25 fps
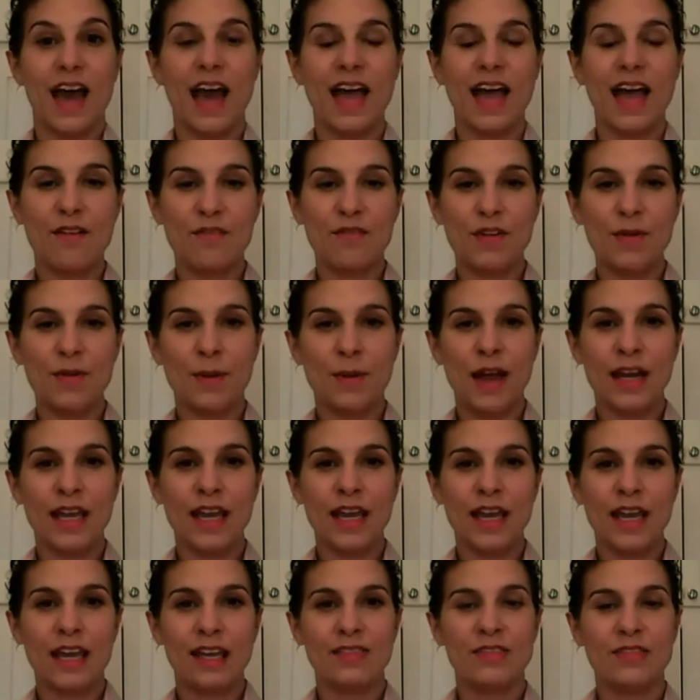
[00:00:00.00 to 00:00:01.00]
Hi,
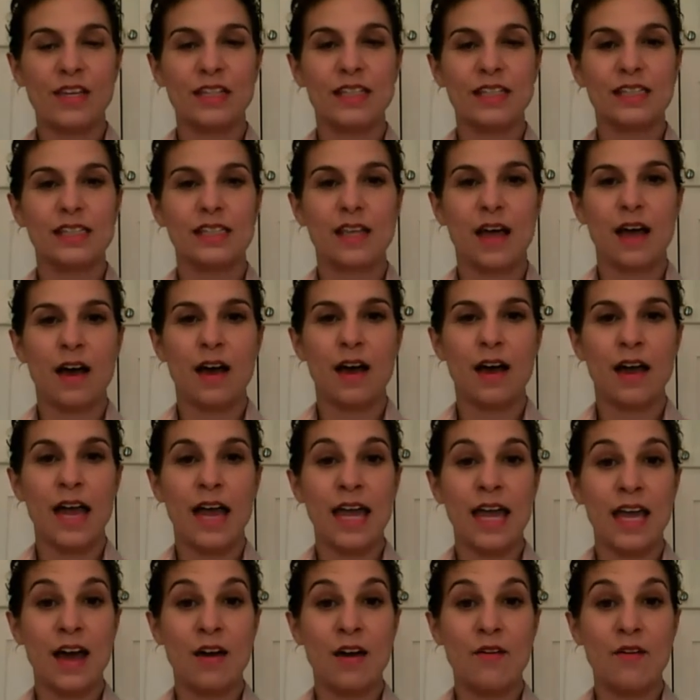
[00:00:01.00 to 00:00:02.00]
everybody. This
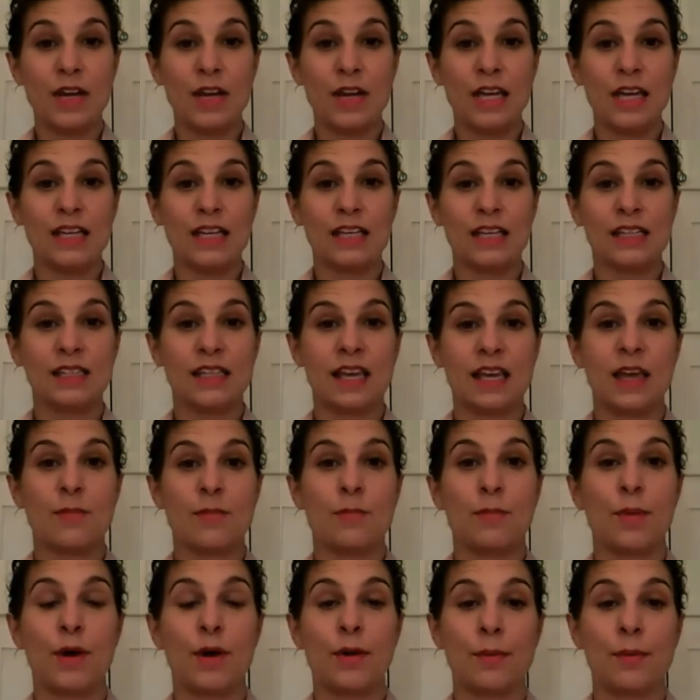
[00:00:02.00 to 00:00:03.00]
Hangout is a